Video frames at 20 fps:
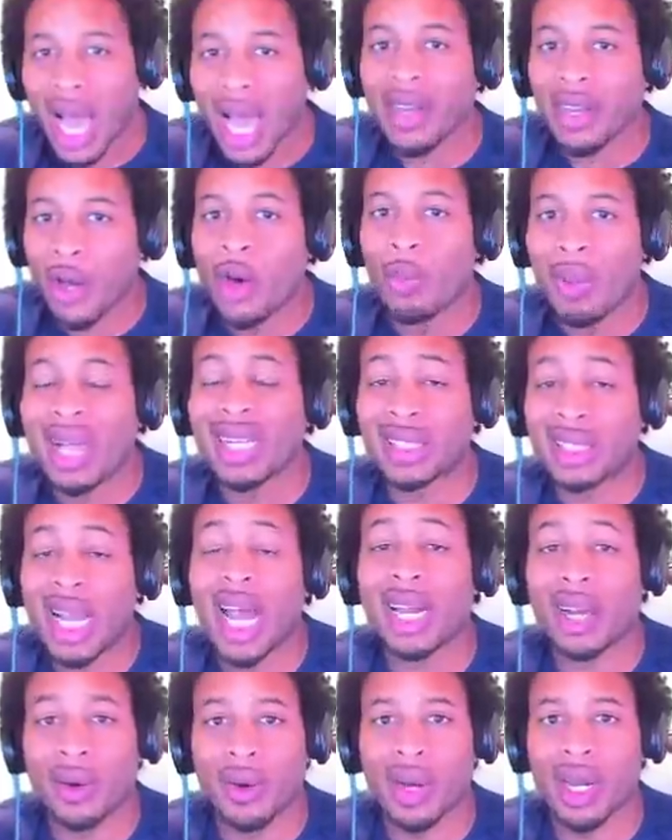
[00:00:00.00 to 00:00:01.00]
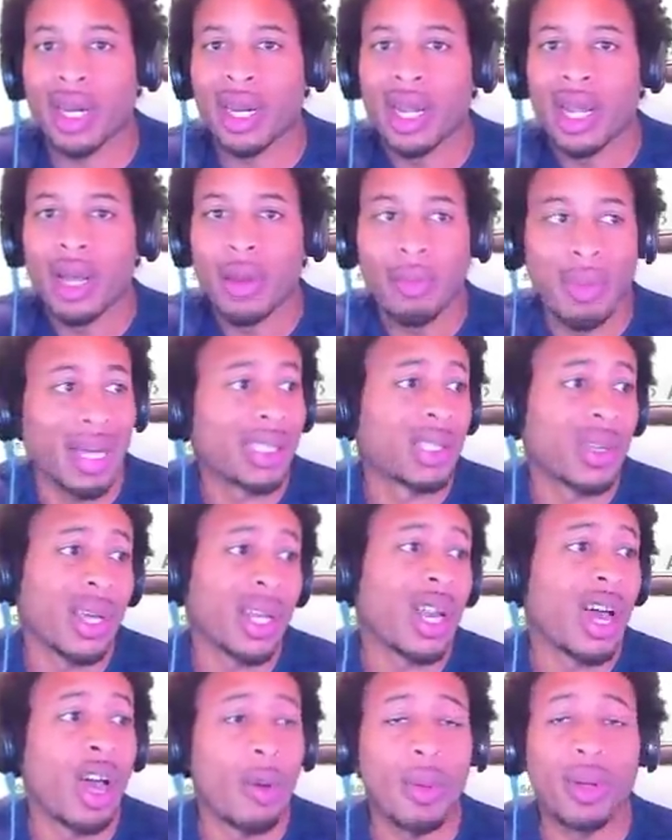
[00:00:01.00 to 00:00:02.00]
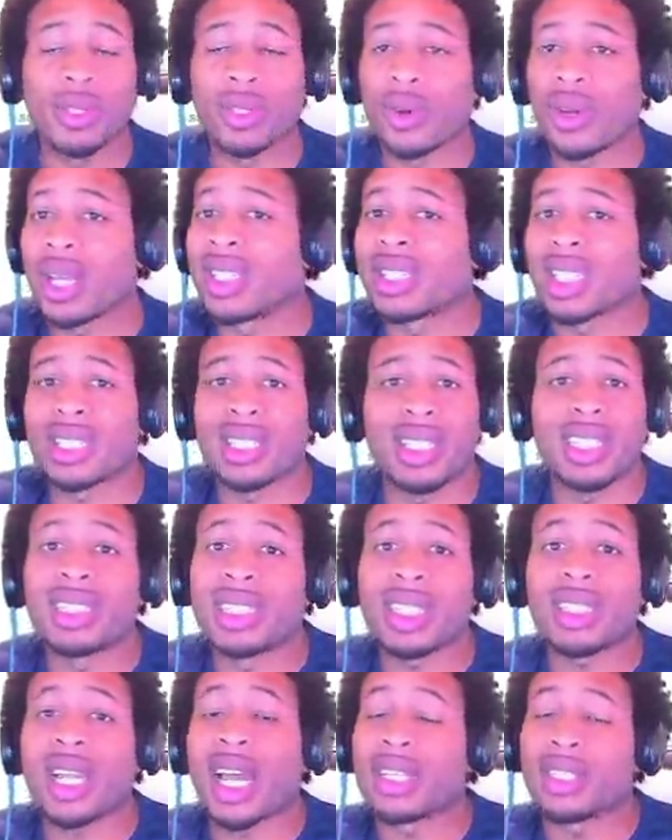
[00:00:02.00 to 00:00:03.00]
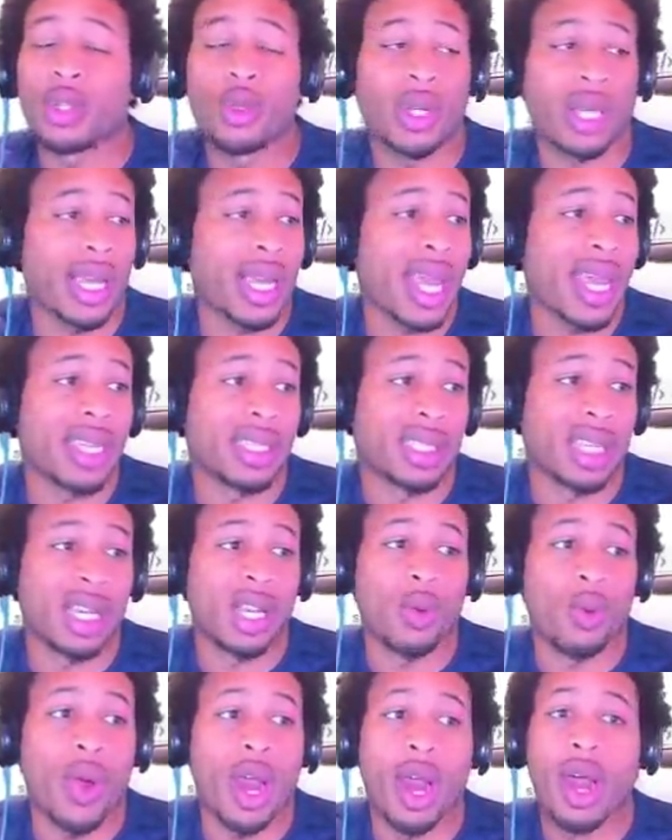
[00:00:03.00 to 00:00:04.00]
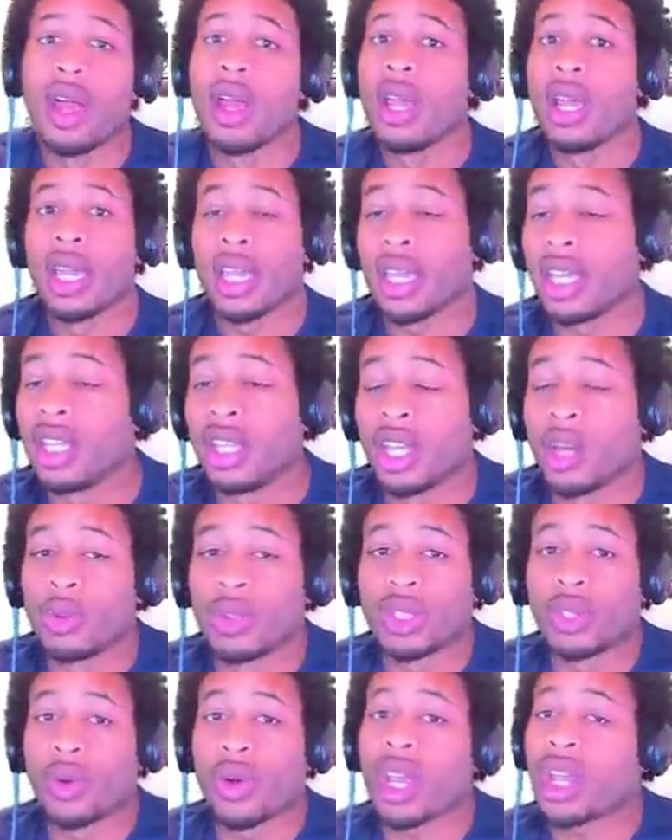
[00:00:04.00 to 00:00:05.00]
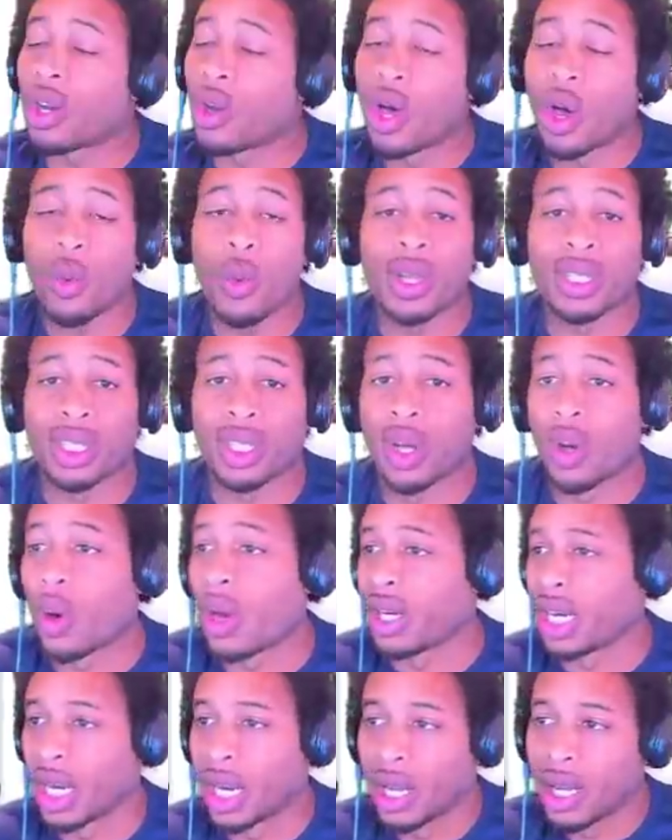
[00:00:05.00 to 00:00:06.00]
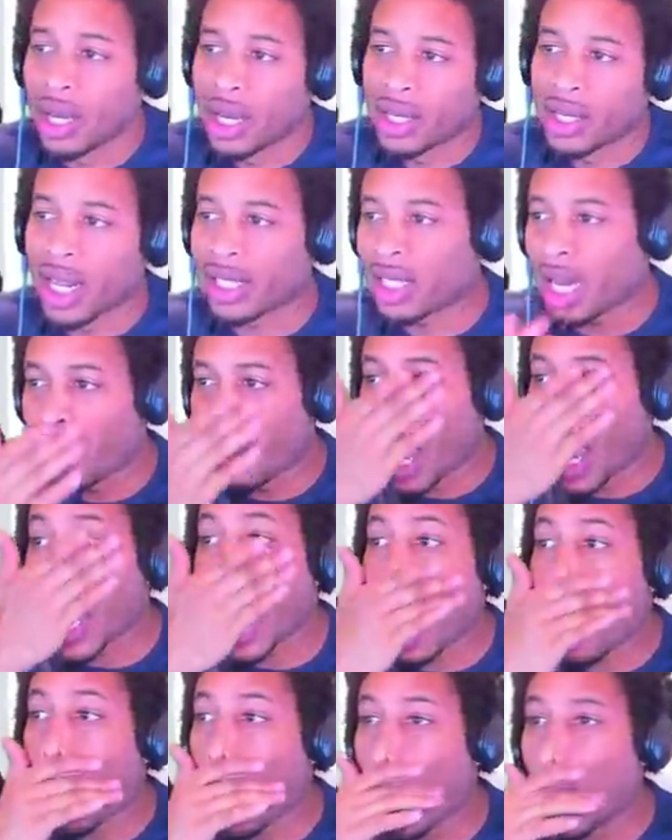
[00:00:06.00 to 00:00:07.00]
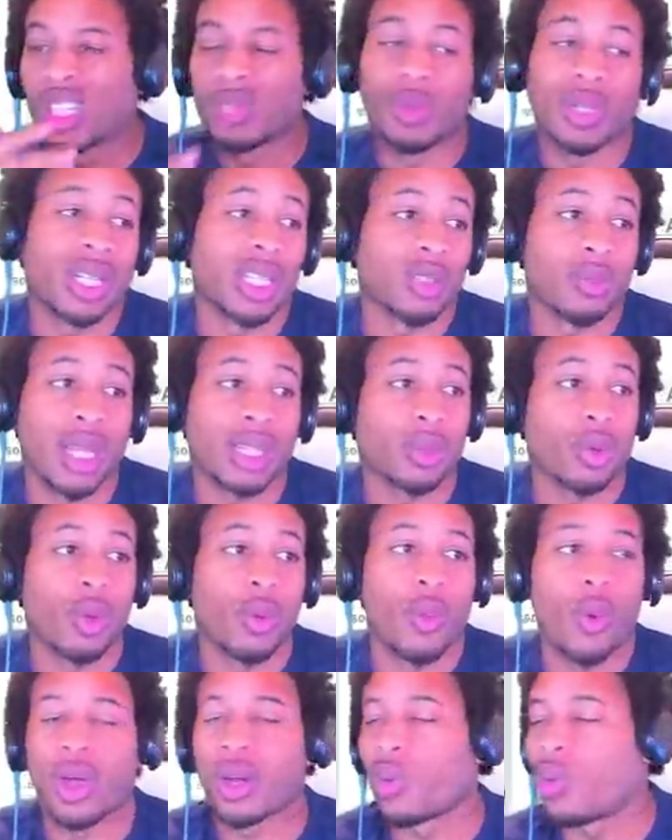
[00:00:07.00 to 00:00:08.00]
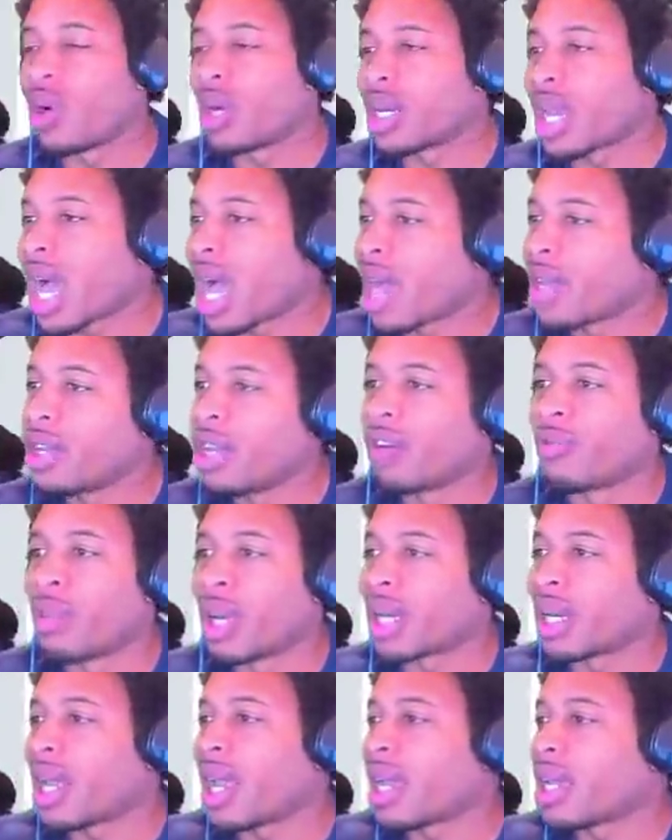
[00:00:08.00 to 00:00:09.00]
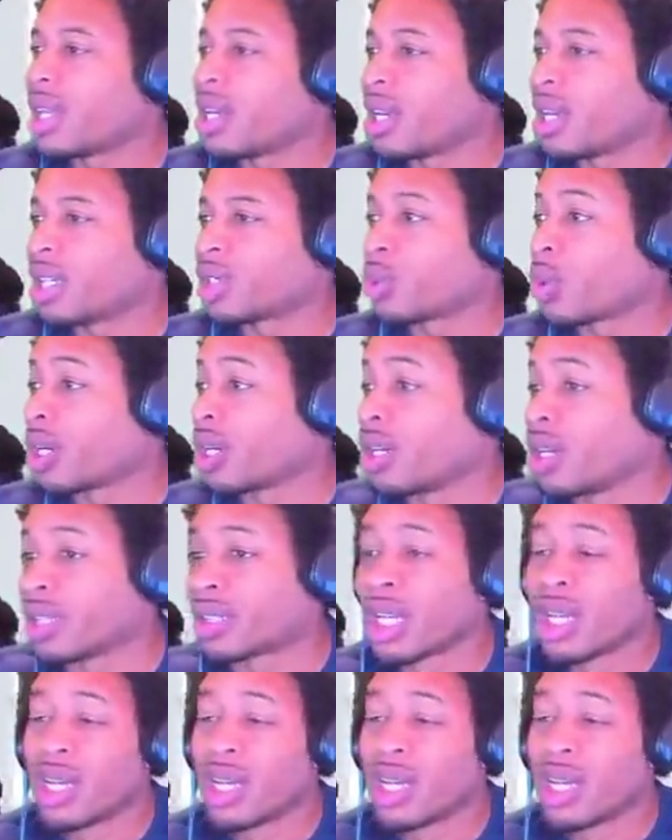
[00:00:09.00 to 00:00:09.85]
I know my shot green. My joint almost green. It's just this is just like 2K18 where either it was green or it wasn't going in. That's how my guy was because my three pointer wasn't high enough. But hey, it is what it is.